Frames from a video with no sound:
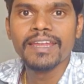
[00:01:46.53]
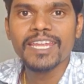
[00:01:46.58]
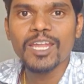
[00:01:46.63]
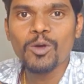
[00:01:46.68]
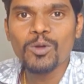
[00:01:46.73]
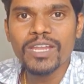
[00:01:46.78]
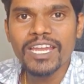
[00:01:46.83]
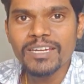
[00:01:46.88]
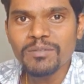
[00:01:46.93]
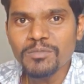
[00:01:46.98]

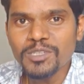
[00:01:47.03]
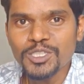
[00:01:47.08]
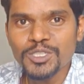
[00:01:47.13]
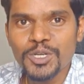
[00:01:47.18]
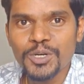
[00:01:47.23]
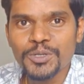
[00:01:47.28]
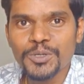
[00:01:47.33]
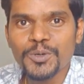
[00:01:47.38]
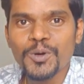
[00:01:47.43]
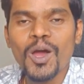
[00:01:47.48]
Now let me
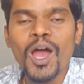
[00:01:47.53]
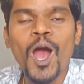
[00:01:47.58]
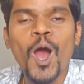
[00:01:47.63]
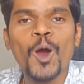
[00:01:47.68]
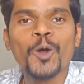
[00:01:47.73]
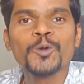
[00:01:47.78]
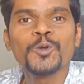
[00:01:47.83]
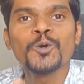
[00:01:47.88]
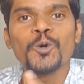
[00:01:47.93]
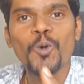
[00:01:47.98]
show you
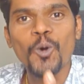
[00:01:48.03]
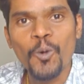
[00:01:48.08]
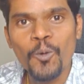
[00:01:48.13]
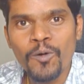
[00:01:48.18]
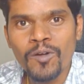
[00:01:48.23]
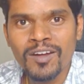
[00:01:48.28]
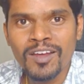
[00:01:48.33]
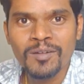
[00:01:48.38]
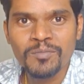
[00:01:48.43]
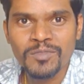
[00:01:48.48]
how to
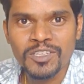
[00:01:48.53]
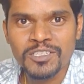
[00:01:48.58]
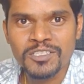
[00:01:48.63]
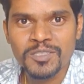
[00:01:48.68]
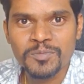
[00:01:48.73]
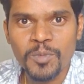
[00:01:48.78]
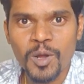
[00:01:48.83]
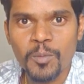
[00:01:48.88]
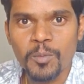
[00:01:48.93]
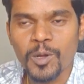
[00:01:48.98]
overcome
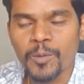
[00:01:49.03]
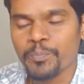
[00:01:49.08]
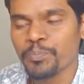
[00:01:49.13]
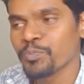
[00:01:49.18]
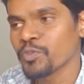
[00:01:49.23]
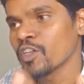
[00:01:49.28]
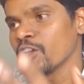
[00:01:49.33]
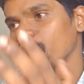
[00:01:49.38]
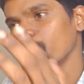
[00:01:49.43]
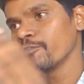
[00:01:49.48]
this problem.
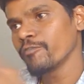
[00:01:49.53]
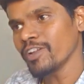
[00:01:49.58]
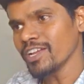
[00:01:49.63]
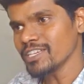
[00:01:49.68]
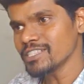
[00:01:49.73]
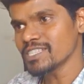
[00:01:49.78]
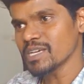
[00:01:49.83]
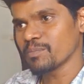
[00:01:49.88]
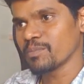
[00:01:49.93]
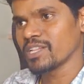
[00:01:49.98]
For
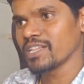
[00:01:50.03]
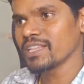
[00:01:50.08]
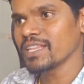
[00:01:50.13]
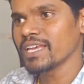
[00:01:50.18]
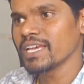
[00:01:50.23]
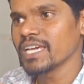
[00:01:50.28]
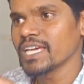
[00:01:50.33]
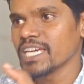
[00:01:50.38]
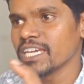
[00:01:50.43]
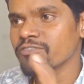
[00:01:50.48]

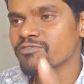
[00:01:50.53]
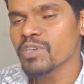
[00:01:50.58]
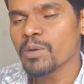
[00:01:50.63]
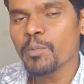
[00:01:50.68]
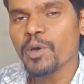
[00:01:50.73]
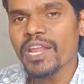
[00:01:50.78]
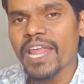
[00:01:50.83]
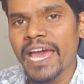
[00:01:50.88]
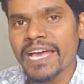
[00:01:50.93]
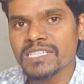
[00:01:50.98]
example, if
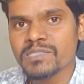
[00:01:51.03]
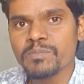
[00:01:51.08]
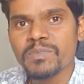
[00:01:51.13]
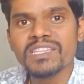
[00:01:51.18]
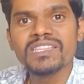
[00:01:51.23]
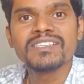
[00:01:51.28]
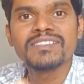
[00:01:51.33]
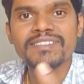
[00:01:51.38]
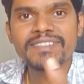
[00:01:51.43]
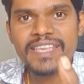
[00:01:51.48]
someone asked
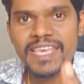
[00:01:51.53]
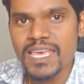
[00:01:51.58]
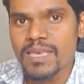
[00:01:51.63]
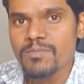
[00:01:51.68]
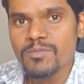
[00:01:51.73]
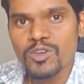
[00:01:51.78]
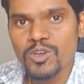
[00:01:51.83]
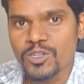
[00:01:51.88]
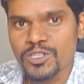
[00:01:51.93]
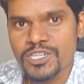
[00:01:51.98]
me the
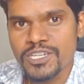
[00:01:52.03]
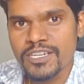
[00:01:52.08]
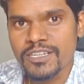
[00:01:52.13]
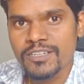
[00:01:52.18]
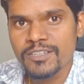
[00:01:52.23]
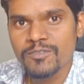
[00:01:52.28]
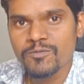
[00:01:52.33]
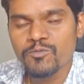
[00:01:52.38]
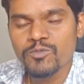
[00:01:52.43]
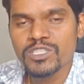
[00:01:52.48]
same
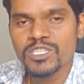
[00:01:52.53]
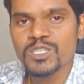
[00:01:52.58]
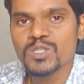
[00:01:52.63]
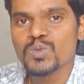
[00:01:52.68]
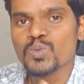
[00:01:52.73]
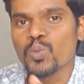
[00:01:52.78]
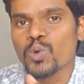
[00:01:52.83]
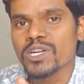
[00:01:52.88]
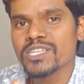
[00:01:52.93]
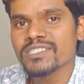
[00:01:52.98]
question, which
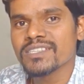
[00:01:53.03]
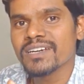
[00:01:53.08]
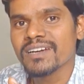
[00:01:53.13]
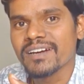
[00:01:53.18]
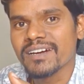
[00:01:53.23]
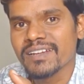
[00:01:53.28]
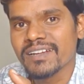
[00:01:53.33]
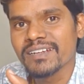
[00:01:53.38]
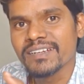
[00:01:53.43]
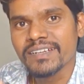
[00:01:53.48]
is what is the
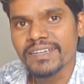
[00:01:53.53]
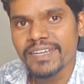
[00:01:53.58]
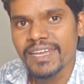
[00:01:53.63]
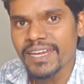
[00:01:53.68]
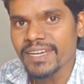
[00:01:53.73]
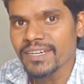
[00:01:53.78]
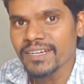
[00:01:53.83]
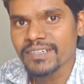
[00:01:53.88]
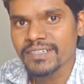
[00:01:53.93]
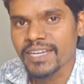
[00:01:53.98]
current
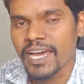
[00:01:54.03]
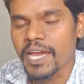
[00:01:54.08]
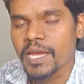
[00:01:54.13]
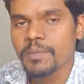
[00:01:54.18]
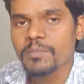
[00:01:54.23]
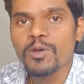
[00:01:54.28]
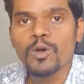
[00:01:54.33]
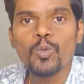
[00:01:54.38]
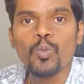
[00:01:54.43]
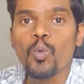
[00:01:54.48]
date and
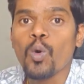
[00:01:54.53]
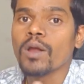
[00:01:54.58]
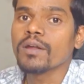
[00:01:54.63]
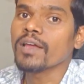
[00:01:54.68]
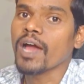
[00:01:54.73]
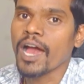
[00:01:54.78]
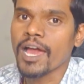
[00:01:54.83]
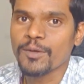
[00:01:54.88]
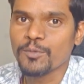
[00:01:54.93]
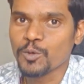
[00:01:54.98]
time,
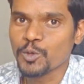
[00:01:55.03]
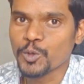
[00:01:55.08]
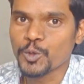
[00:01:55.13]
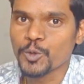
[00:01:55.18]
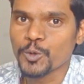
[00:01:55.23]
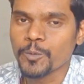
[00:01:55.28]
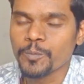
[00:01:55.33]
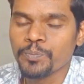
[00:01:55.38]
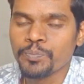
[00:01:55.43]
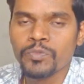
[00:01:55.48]
what I would
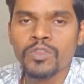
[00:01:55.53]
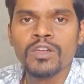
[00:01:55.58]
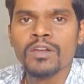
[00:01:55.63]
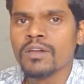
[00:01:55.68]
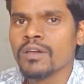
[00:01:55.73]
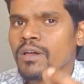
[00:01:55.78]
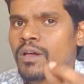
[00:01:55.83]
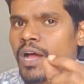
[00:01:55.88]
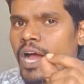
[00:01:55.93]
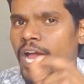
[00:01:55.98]
do.
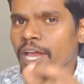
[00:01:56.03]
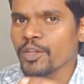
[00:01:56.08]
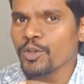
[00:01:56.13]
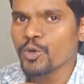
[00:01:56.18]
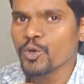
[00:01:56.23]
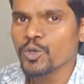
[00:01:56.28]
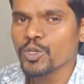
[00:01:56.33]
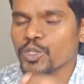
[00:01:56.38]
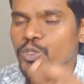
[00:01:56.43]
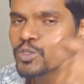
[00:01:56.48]
I
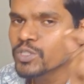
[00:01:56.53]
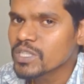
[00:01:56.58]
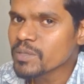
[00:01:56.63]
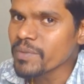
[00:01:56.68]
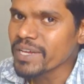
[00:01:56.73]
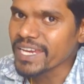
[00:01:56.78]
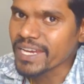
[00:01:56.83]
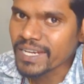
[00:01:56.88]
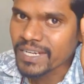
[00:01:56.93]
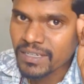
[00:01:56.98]
know
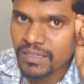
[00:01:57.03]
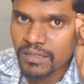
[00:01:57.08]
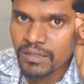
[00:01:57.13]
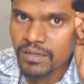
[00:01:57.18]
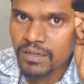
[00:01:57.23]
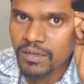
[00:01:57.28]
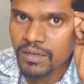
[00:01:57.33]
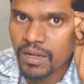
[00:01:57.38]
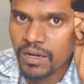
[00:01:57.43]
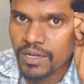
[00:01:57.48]
using my
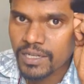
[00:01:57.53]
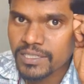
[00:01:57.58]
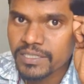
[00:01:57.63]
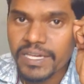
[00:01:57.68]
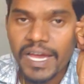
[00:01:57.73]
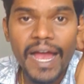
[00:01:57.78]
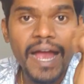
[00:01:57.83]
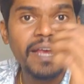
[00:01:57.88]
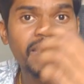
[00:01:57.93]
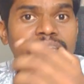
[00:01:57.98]
internal
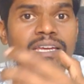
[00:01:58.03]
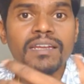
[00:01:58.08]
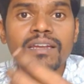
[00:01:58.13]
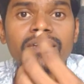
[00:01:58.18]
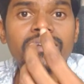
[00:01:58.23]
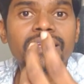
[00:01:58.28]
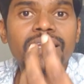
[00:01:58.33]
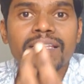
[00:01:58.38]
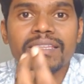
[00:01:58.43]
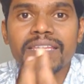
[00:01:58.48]
knowledge, I
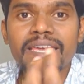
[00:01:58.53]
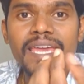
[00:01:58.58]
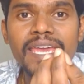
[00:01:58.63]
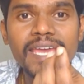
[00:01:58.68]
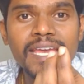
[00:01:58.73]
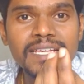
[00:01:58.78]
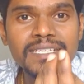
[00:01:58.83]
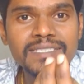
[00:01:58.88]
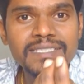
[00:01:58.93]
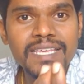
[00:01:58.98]
cannot tell
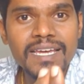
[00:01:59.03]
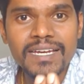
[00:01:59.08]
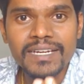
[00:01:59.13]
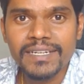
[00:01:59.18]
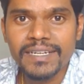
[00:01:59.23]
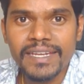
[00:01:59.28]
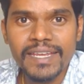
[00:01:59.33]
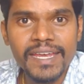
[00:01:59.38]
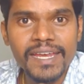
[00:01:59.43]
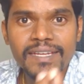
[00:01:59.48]
the
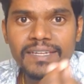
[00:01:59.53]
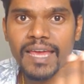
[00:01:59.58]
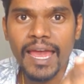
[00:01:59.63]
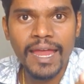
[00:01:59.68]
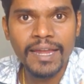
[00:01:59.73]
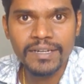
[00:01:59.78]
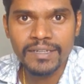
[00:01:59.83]
exact date